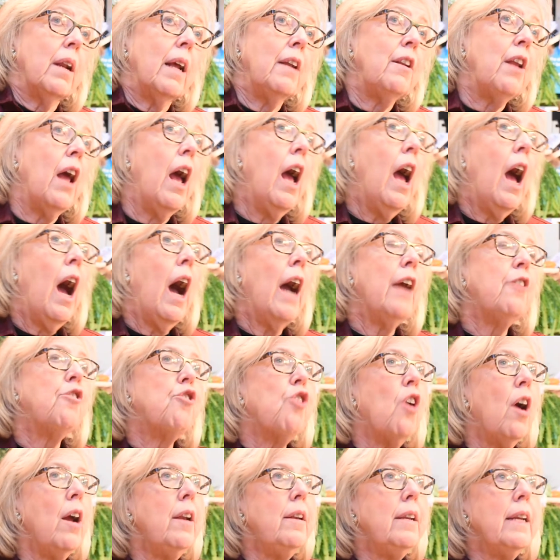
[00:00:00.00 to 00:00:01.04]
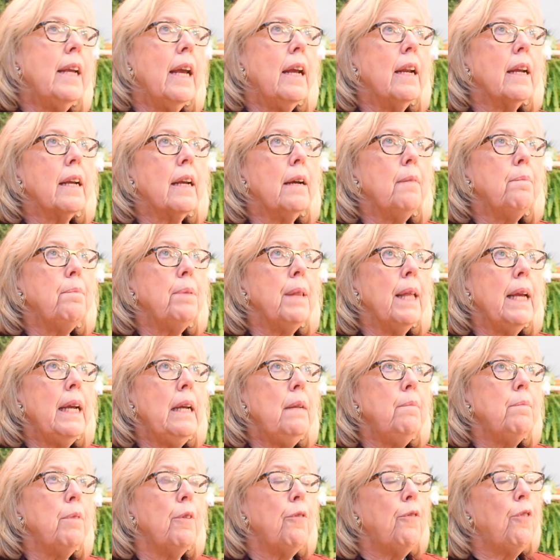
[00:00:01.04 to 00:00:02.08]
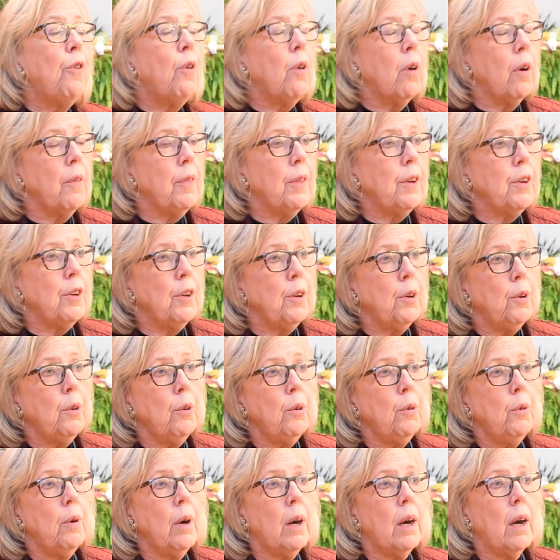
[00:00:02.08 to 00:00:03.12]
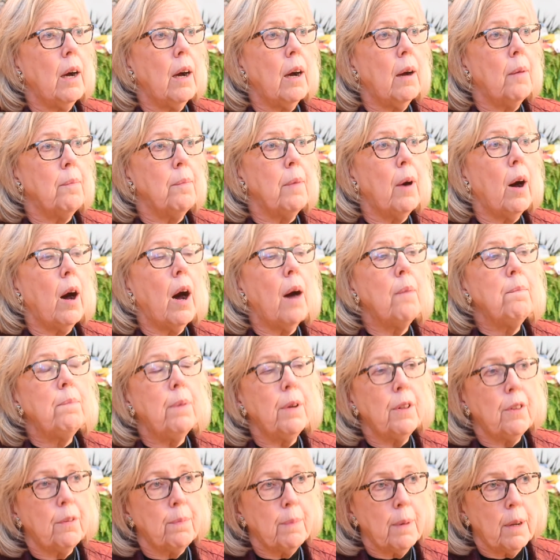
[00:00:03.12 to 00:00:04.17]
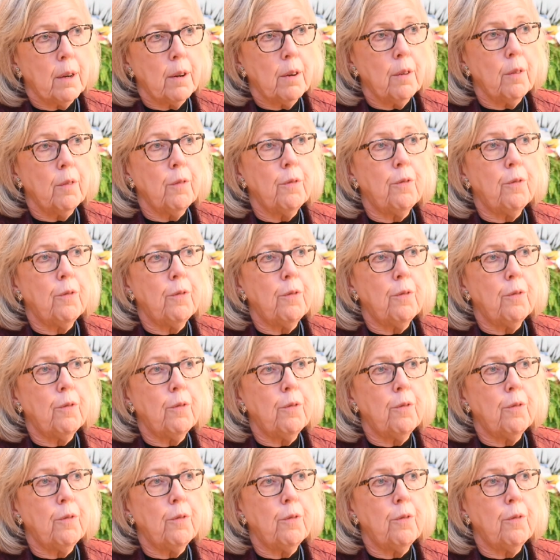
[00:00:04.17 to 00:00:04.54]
and I tried to get a complaint before the new ombudsman